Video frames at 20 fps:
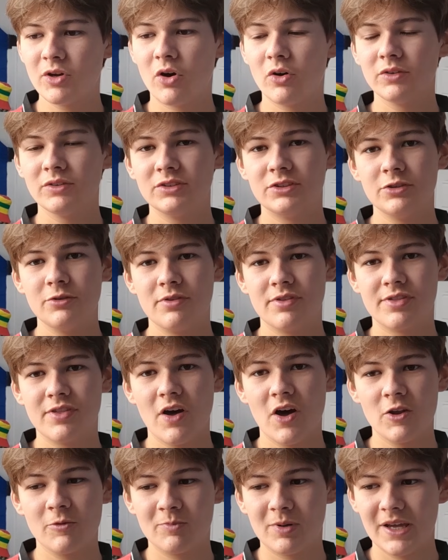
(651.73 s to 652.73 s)
on to
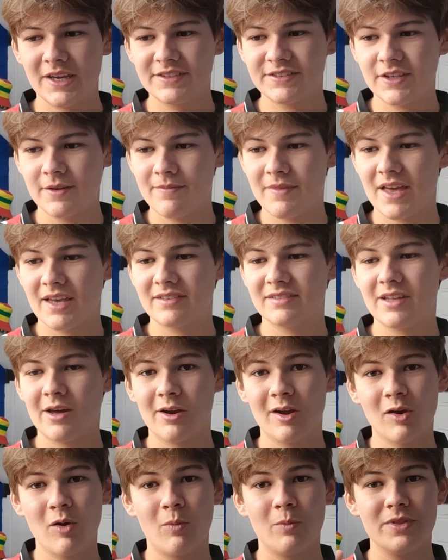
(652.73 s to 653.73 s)
3rd place up next now,
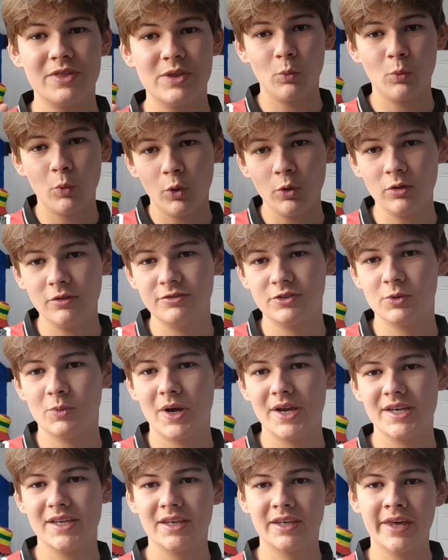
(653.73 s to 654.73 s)
I've gone with Wolves
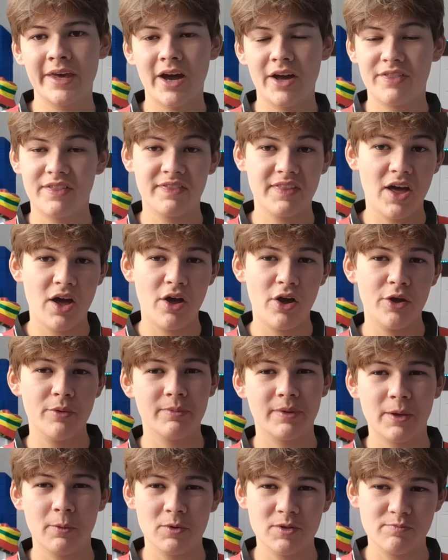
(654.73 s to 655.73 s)
away kit. I think their home
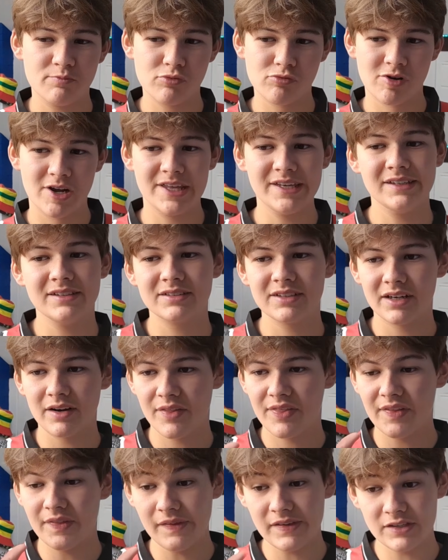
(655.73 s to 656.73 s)
kit was brilliant, and I
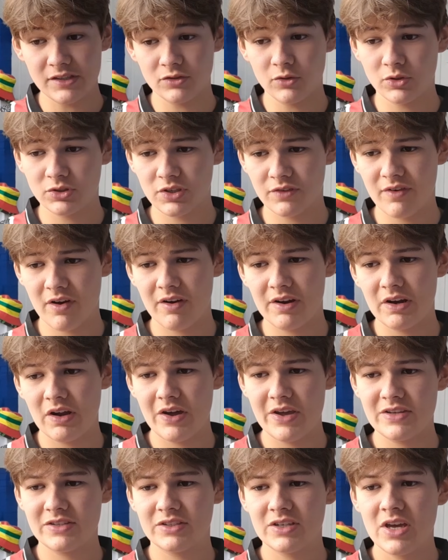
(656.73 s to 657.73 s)
think this is also very
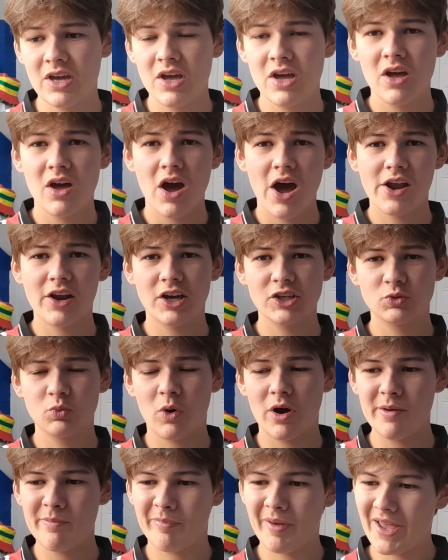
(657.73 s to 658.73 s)
nice. A nice
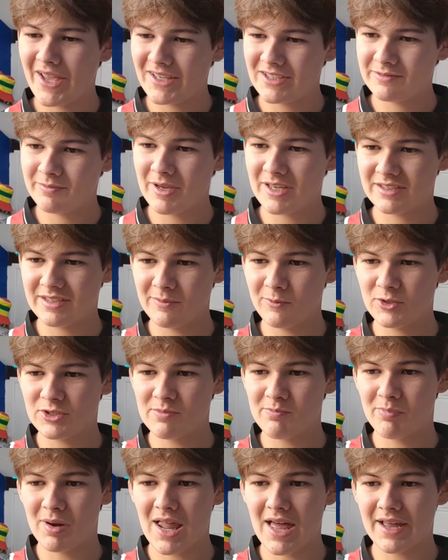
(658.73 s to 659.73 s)
white base mixed in with
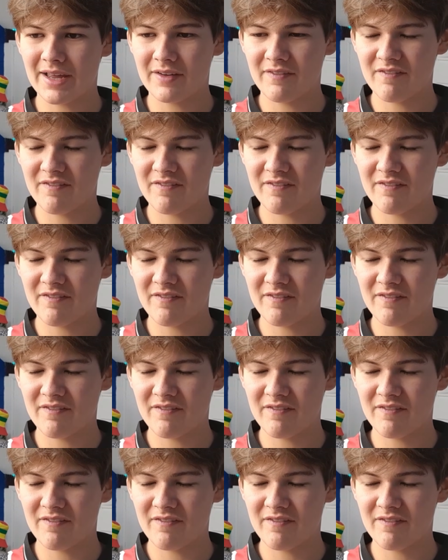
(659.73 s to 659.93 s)
some black,